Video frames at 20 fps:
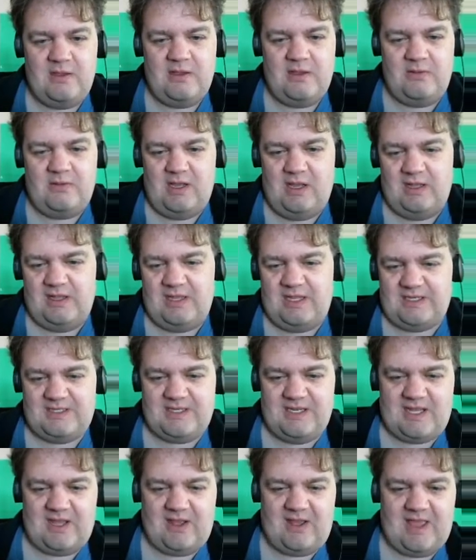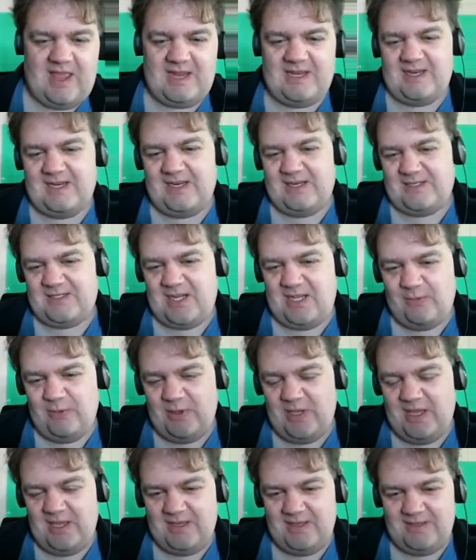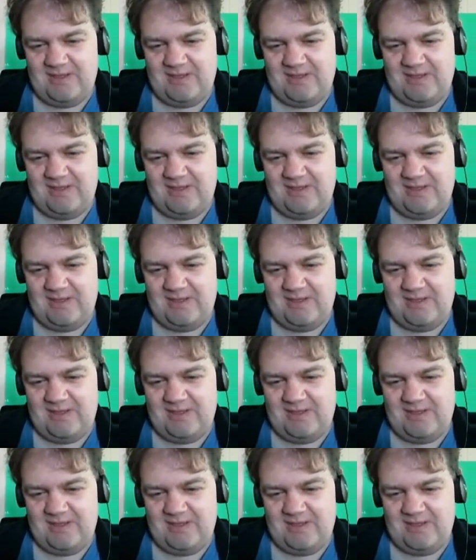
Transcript: Well, let's stick our hand in it, shall we?